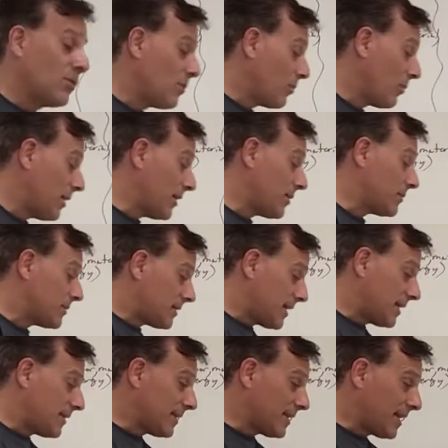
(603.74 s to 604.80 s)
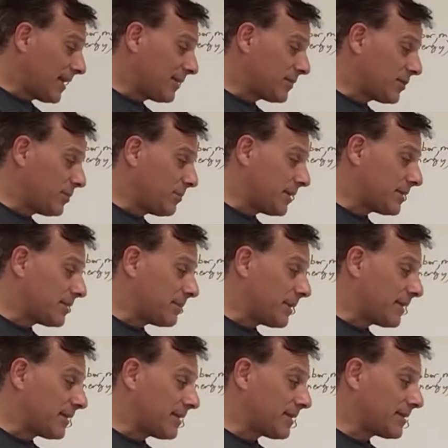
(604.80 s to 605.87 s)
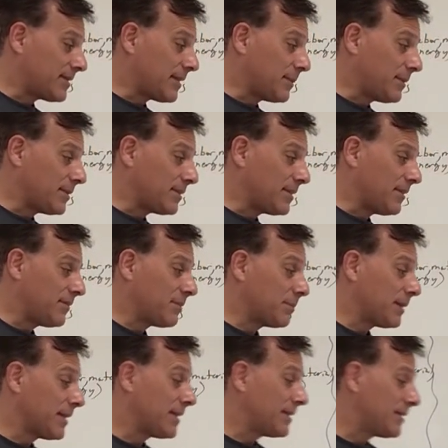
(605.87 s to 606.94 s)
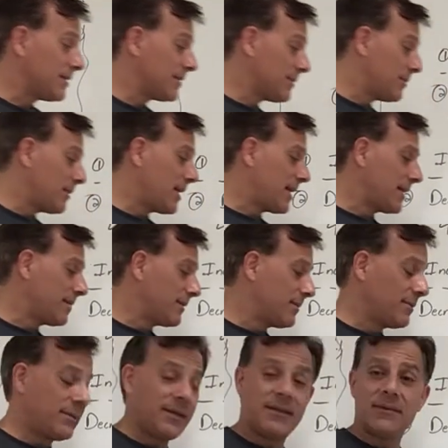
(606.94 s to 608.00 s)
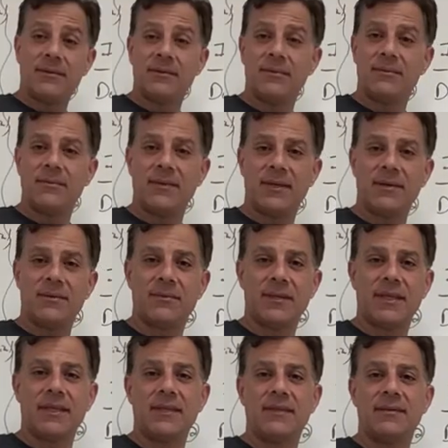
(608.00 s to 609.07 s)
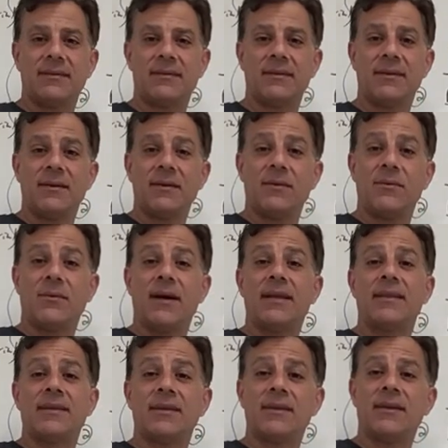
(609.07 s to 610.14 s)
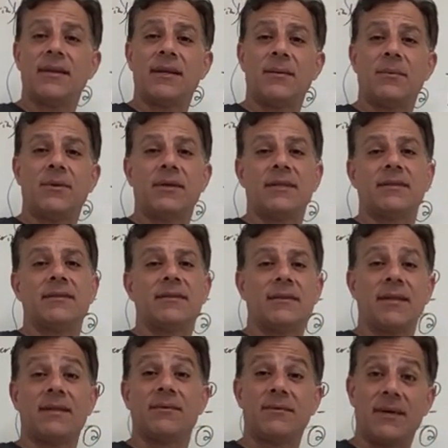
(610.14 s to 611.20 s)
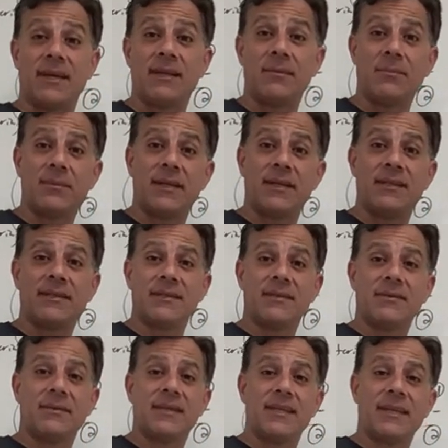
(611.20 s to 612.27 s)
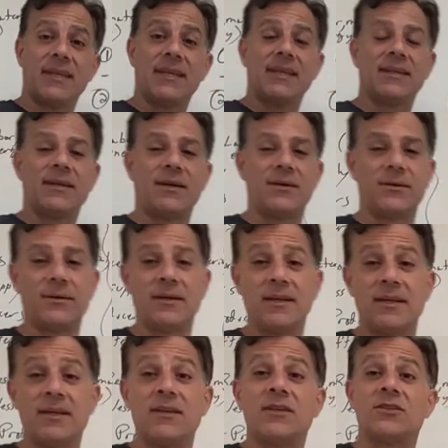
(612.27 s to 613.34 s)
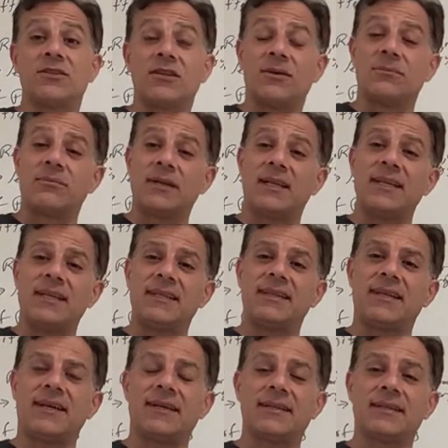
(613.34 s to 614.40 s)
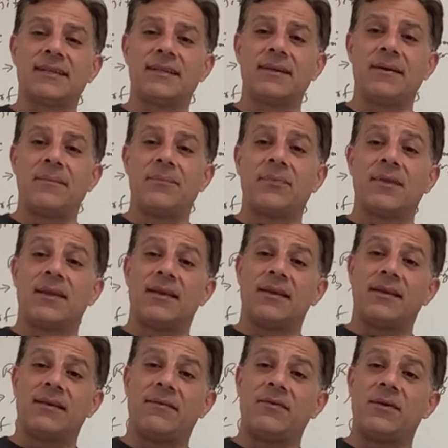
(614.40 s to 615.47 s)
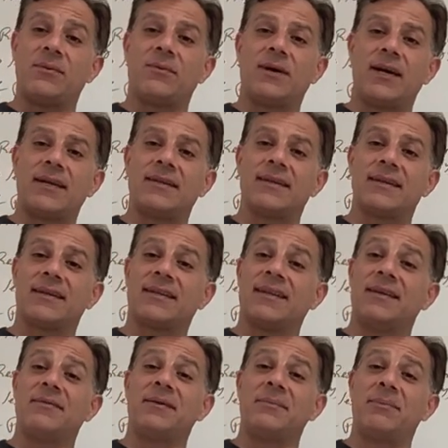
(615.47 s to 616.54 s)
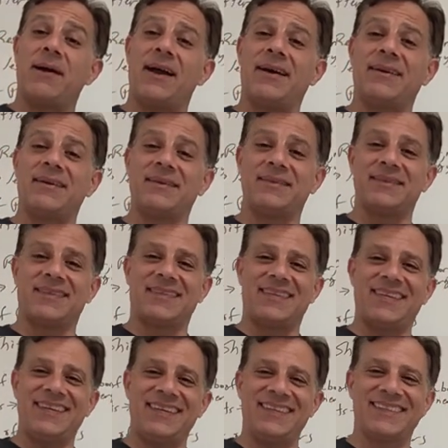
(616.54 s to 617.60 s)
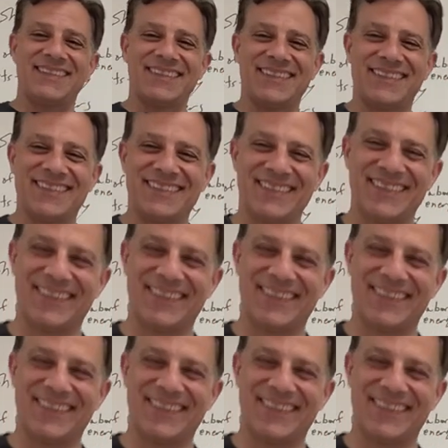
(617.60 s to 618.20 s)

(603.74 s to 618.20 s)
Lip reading: We don't tend to care too much about this double shift because why? Well, we don't really want the good anymore, so that's why the price is really getting low. So you're really in luck if you want a Cleveland Browns t-shirt.